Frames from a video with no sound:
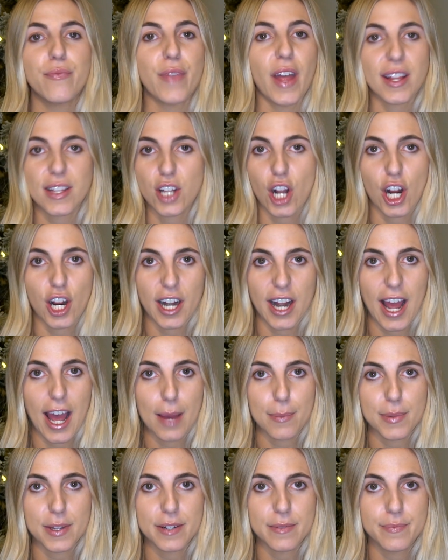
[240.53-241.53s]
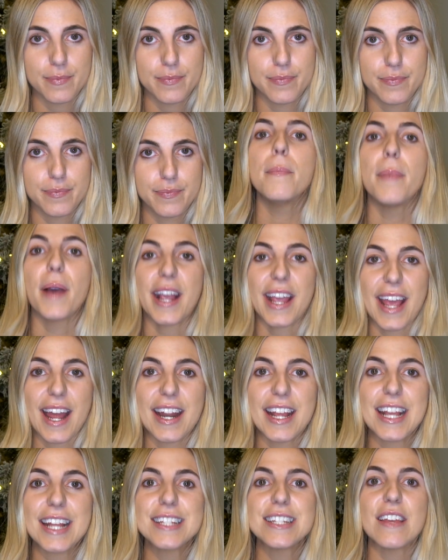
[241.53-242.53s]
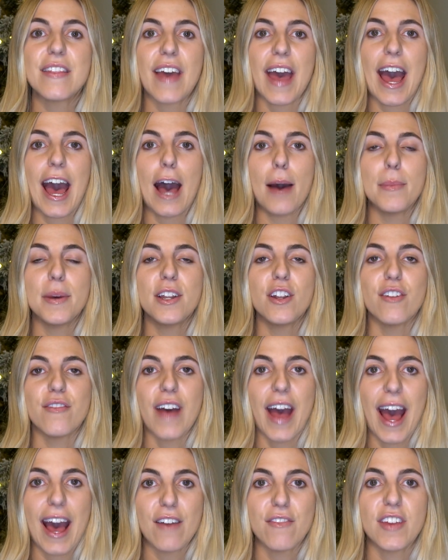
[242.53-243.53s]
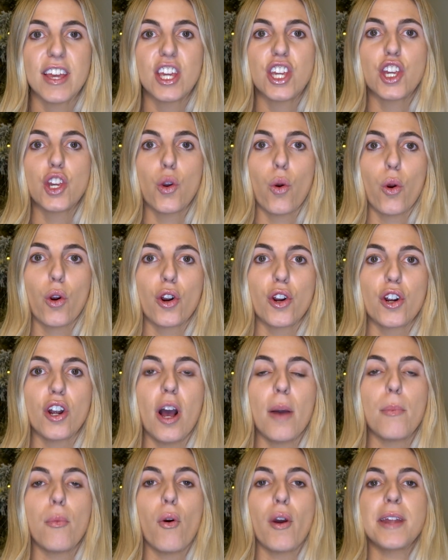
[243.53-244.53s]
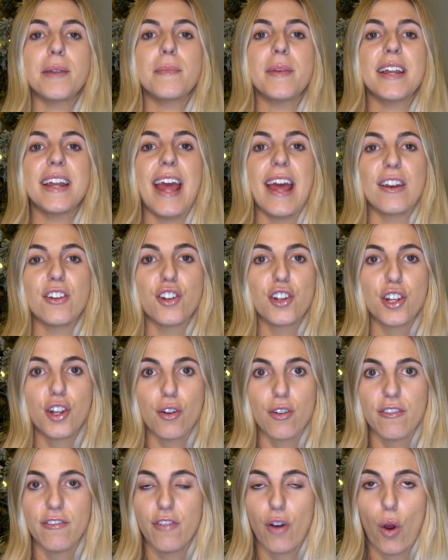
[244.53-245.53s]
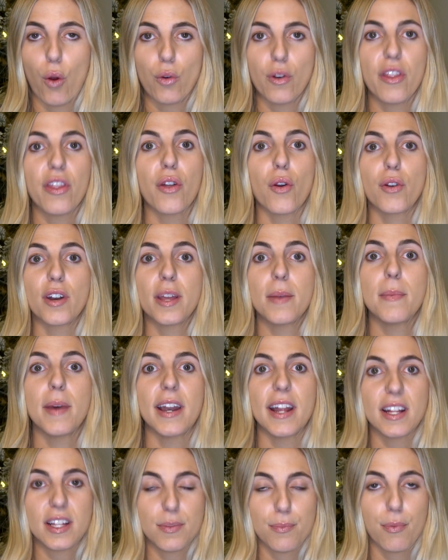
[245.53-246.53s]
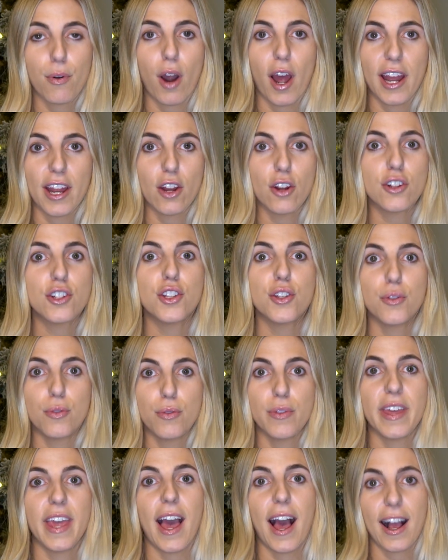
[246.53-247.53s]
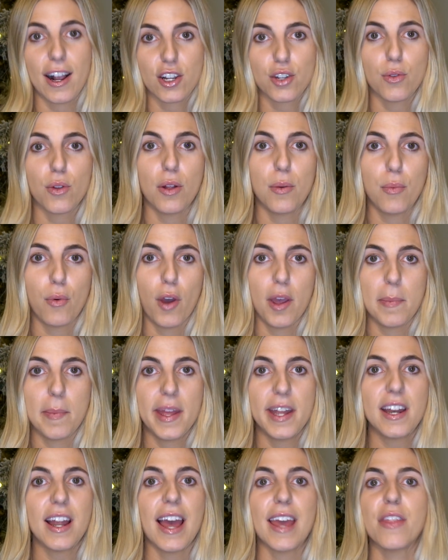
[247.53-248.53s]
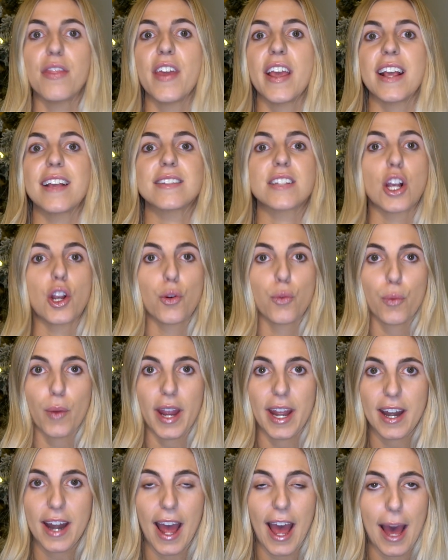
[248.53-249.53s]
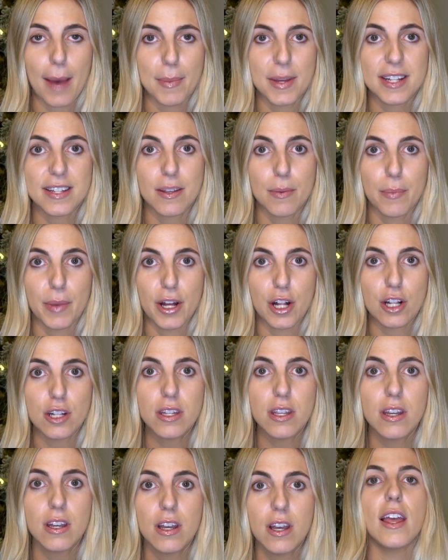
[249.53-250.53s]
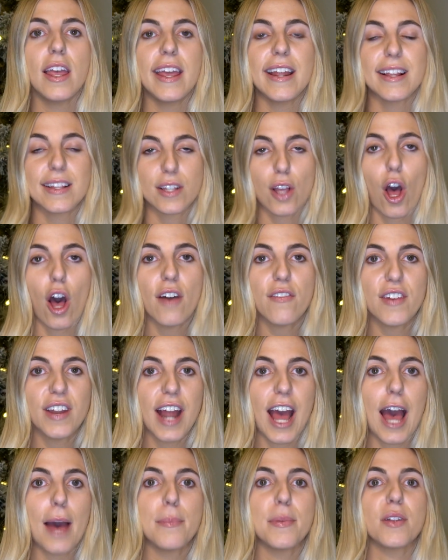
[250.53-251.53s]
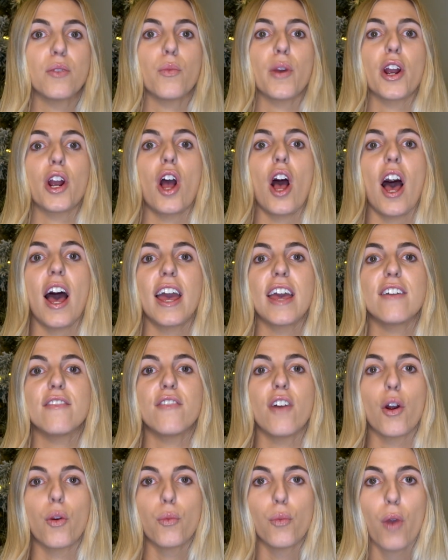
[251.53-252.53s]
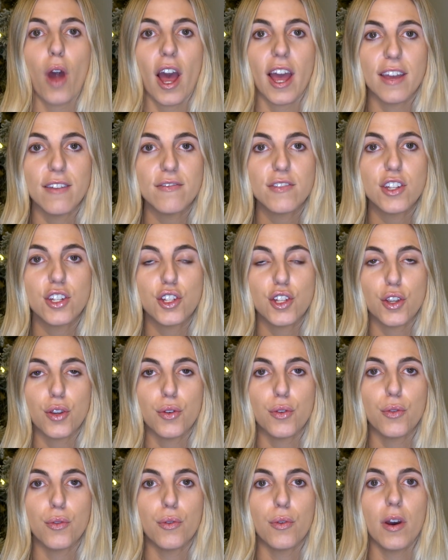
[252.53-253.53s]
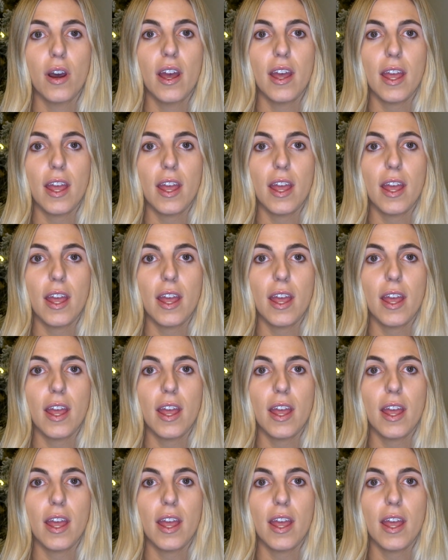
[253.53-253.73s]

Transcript: that's not gonna happen. But getting into the habit of having your appointment enter your phone 30 minutes prior to the actual appointment, I think is a great habit to build. It has often happened where I've arrived to